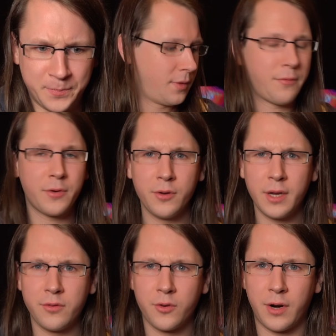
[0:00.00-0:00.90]
Now if you're
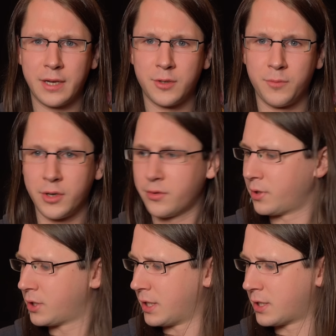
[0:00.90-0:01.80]
looking to correct your
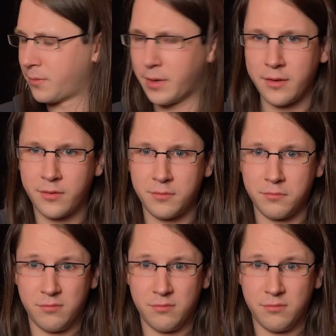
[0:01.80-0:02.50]
monitoring system and